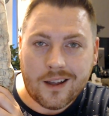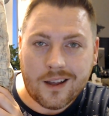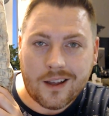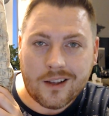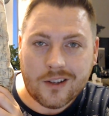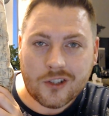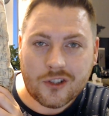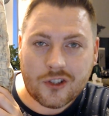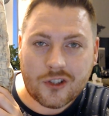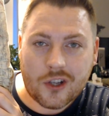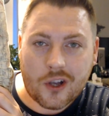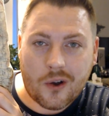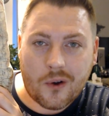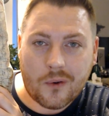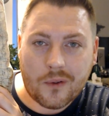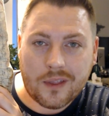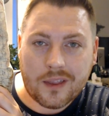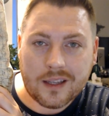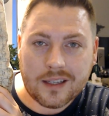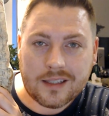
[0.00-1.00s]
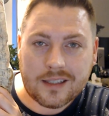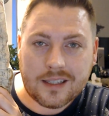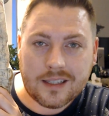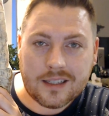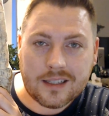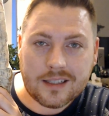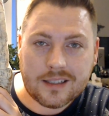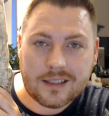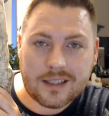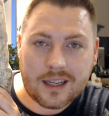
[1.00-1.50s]
So this
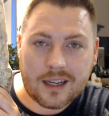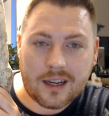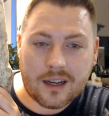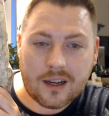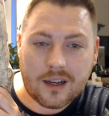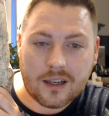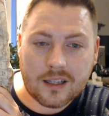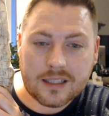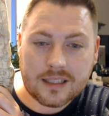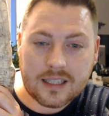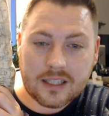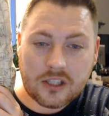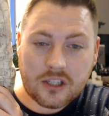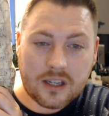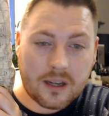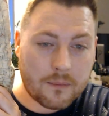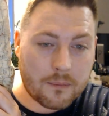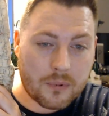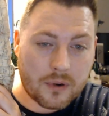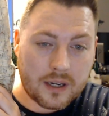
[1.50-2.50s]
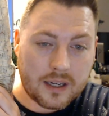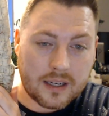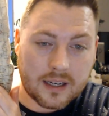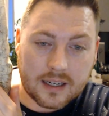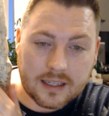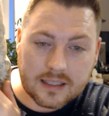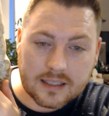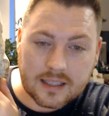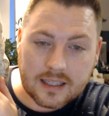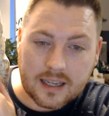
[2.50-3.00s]
is stitching up pretty
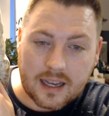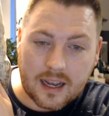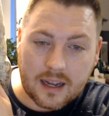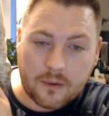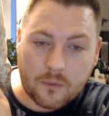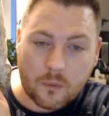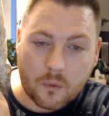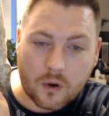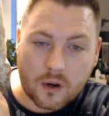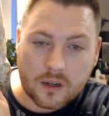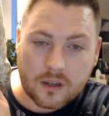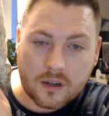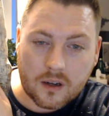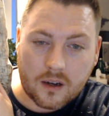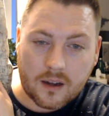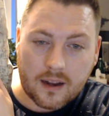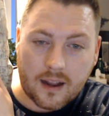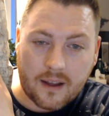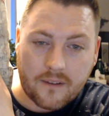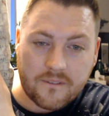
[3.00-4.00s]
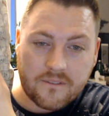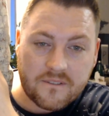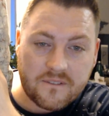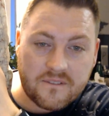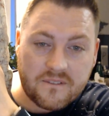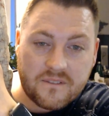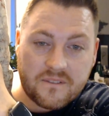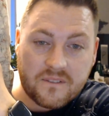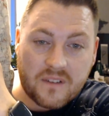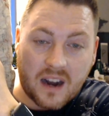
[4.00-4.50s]
nicely. I
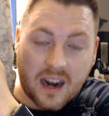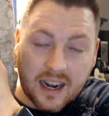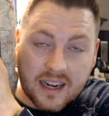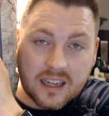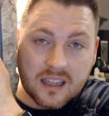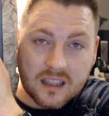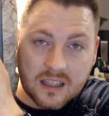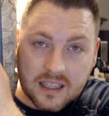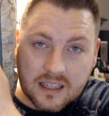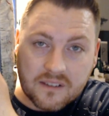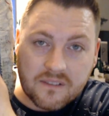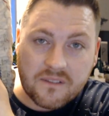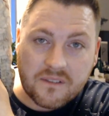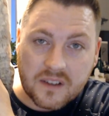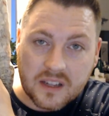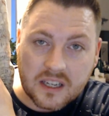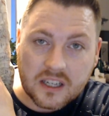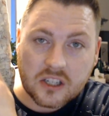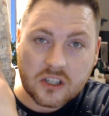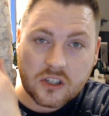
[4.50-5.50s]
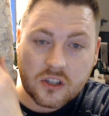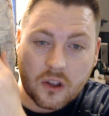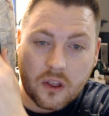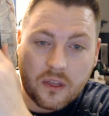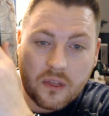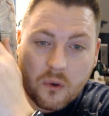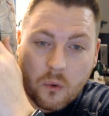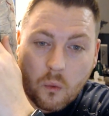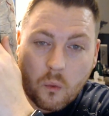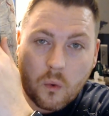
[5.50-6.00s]
finally finished
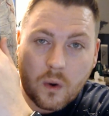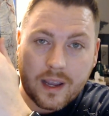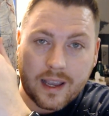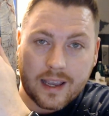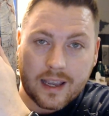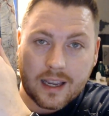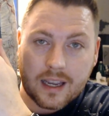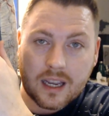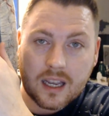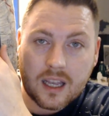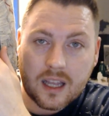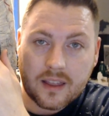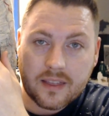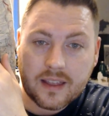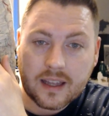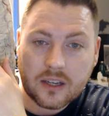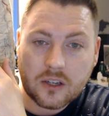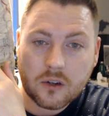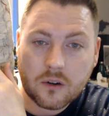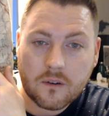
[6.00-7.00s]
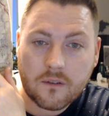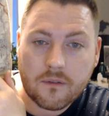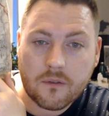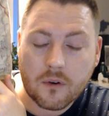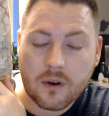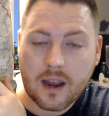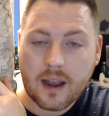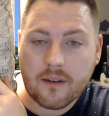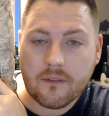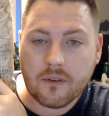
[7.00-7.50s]
the wing that took
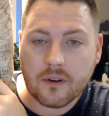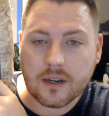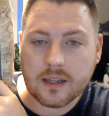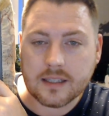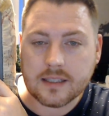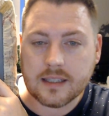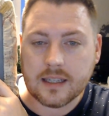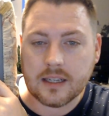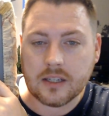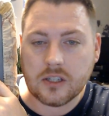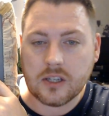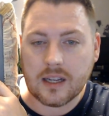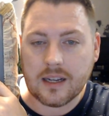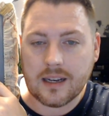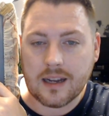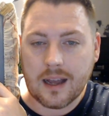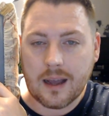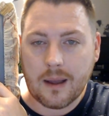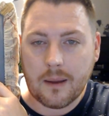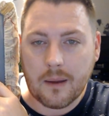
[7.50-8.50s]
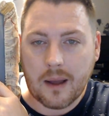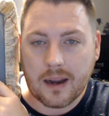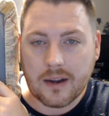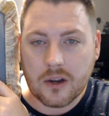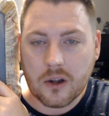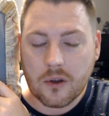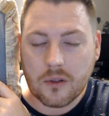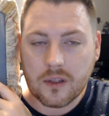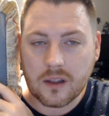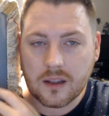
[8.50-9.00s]
forever to stitch. And I
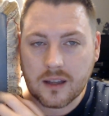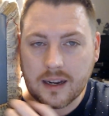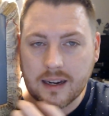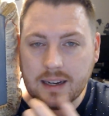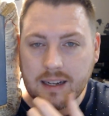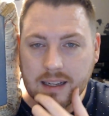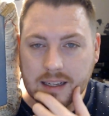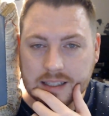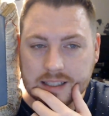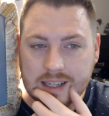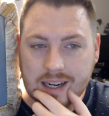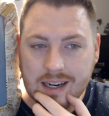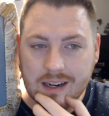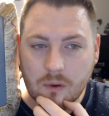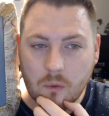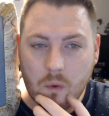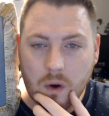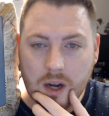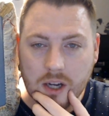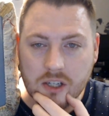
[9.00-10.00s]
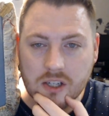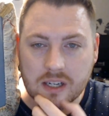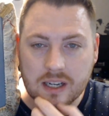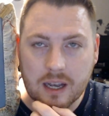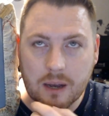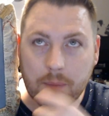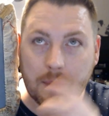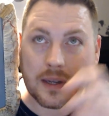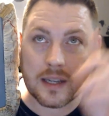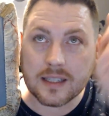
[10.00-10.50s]
know the lighting is kind of washing
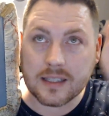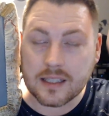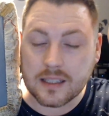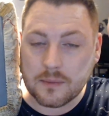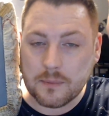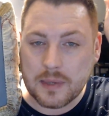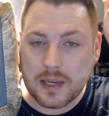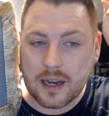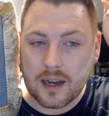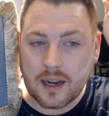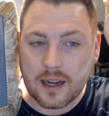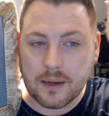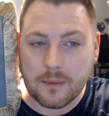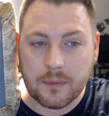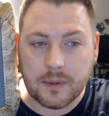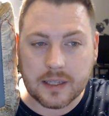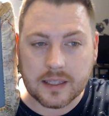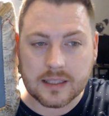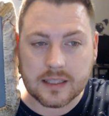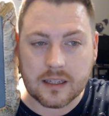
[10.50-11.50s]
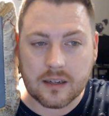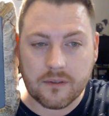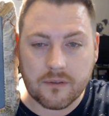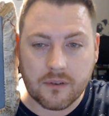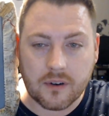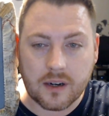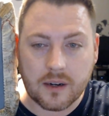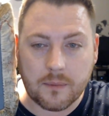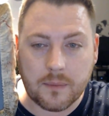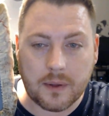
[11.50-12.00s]
out because it's behind me instead of
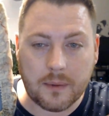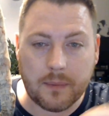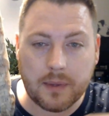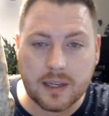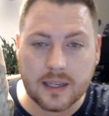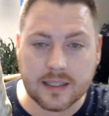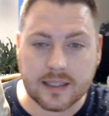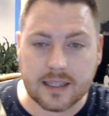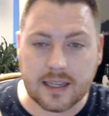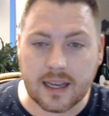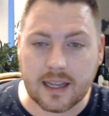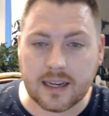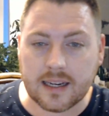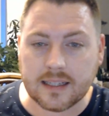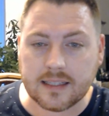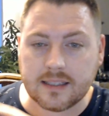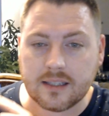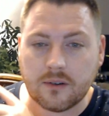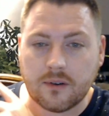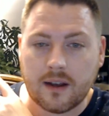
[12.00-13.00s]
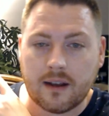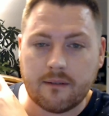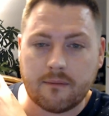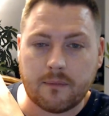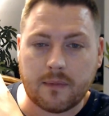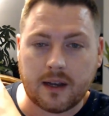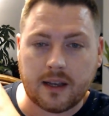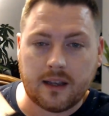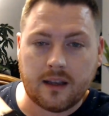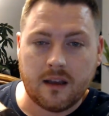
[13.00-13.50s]
front of me, because again, I still have
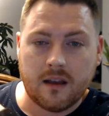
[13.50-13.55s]
my